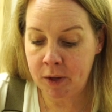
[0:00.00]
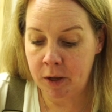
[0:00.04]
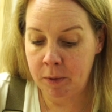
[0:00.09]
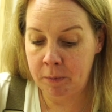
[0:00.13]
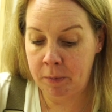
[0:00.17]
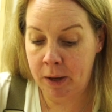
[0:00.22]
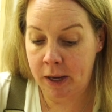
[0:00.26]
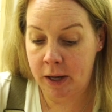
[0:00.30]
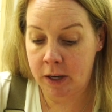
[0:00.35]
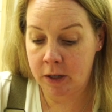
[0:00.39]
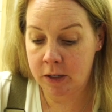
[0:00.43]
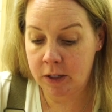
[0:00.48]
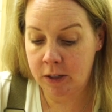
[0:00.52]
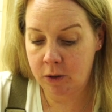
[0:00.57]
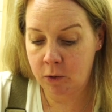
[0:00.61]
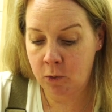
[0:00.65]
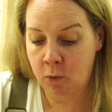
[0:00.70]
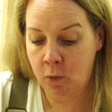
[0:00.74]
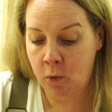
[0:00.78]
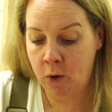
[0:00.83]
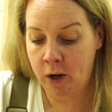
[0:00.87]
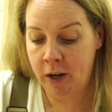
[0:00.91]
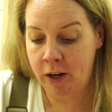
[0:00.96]
But
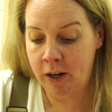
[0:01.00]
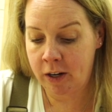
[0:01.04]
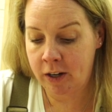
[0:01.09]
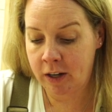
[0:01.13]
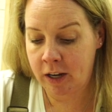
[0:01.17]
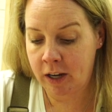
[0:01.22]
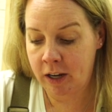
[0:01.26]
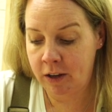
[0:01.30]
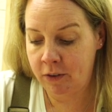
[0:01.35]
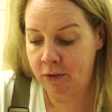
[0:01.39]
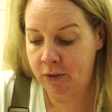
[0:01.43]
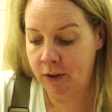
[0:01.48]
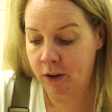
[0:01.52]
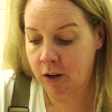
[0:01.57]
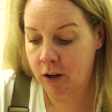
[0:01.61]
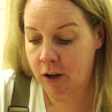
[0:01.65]
what I feel